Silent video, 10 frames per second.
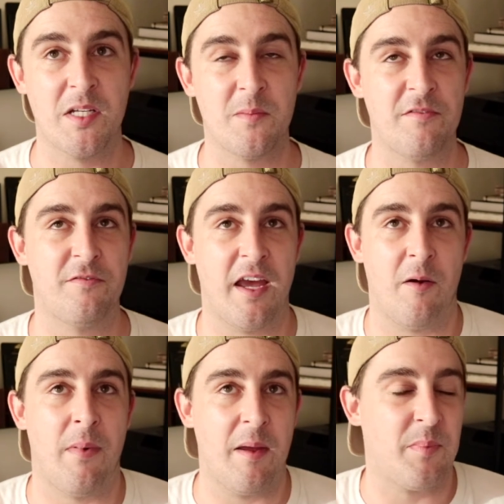but to be
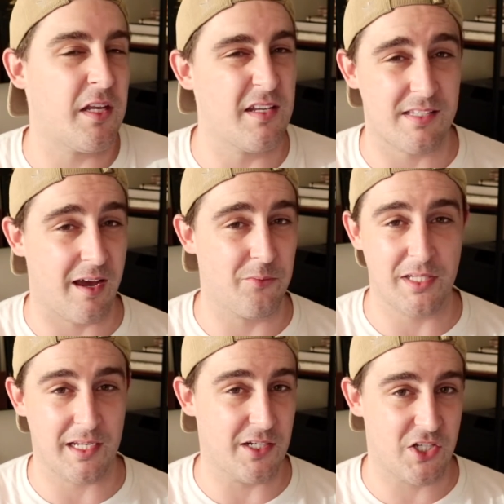fair, my opinions aren't
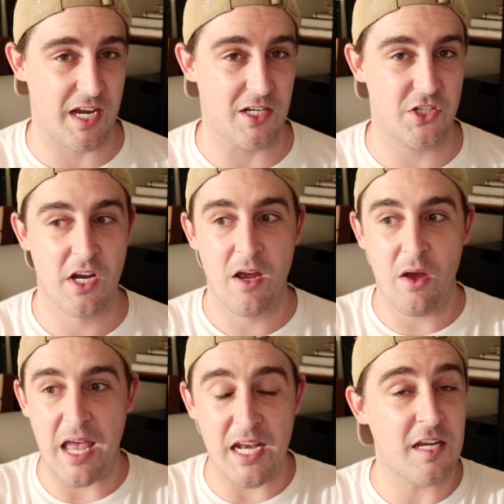really going to change
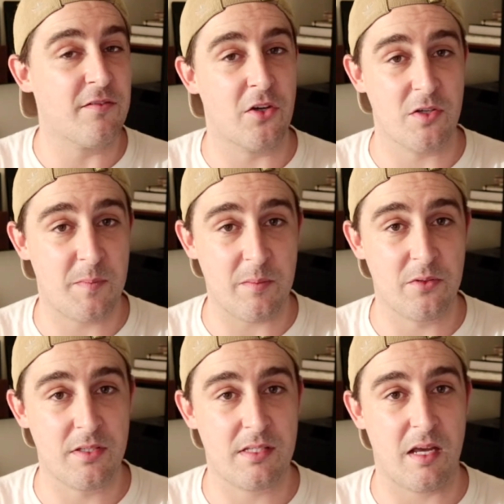any of those
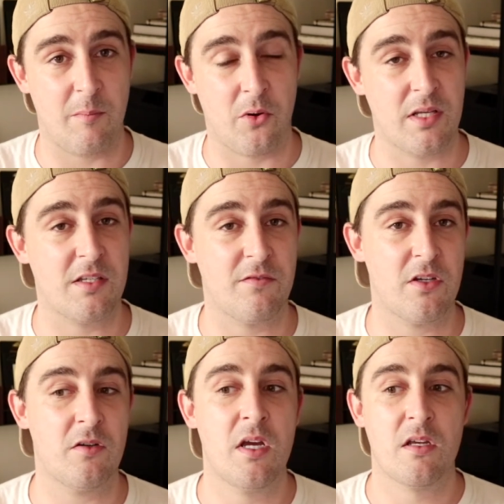people's points of
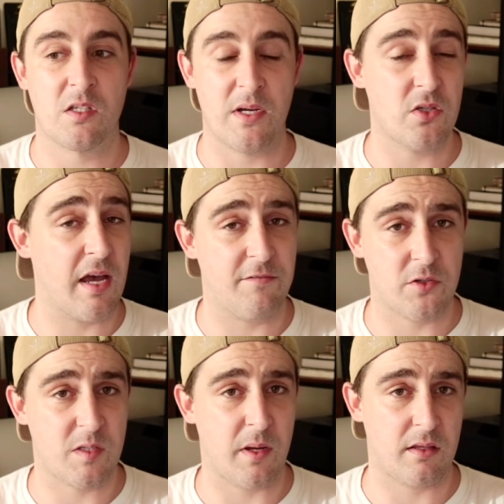view. So I do have to
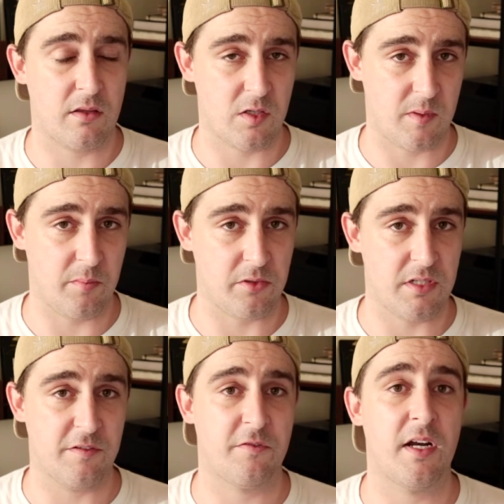respect that those people are
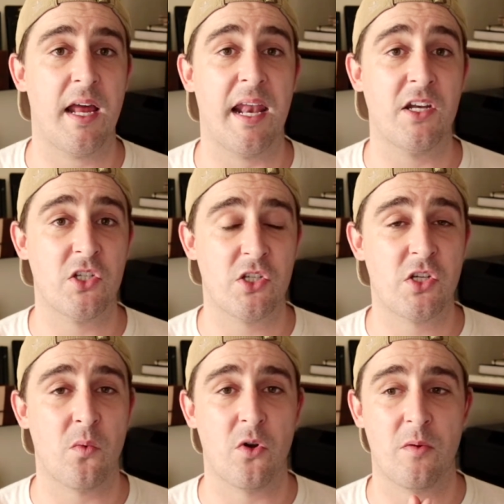different, and I just
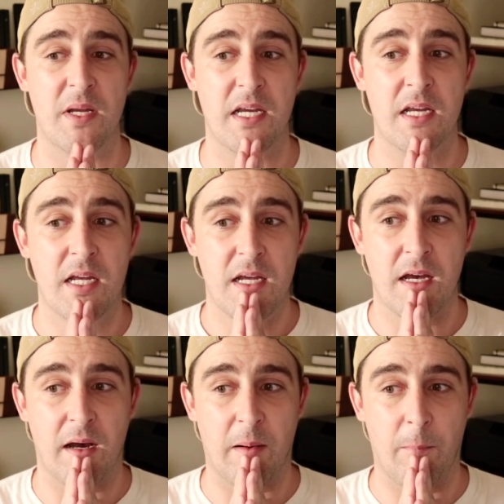don't want to be,
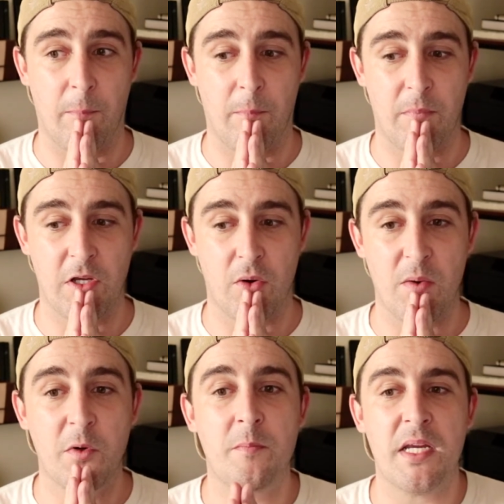
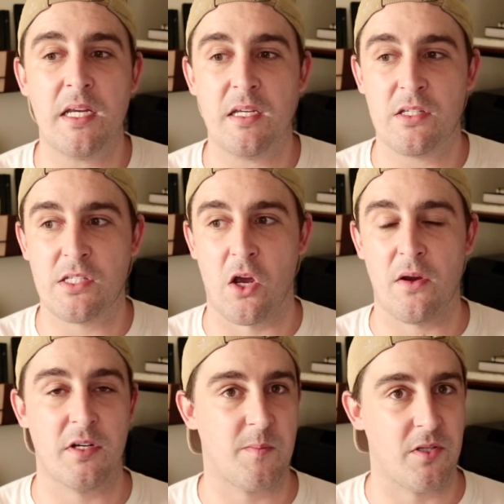it would be so
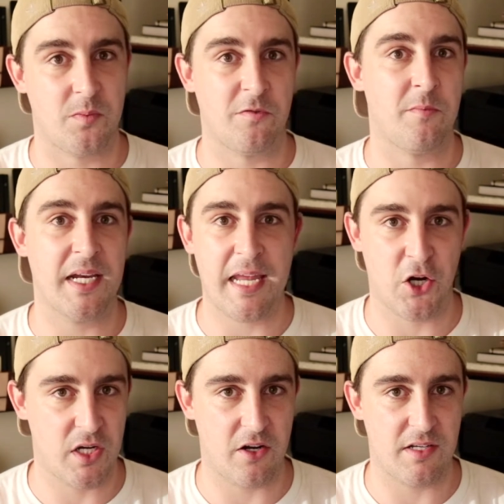irresponsible for me to get
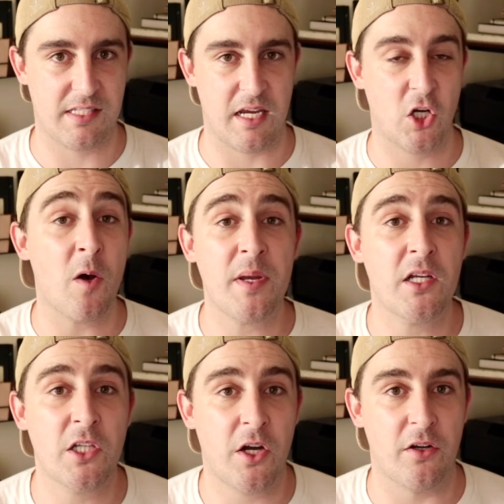on here and say copy
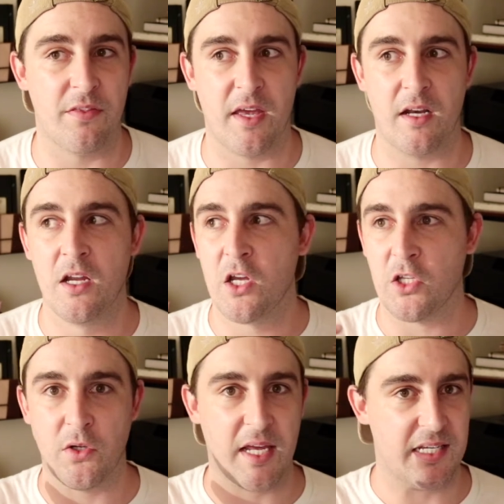to learn, and then
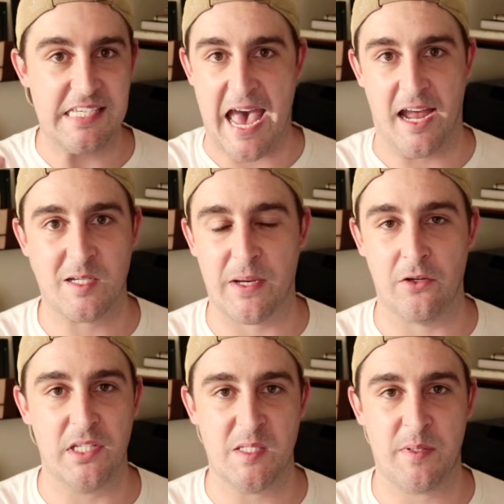you get attacked by
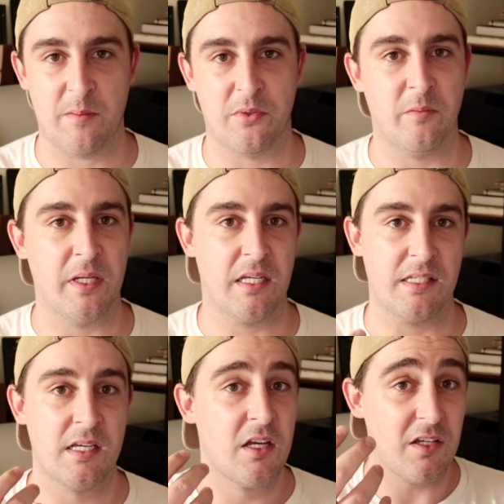all these people
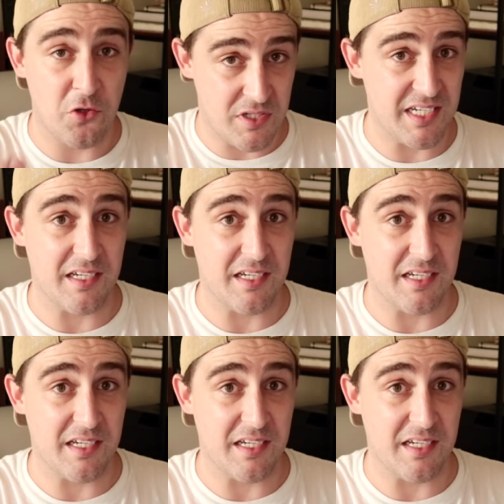because you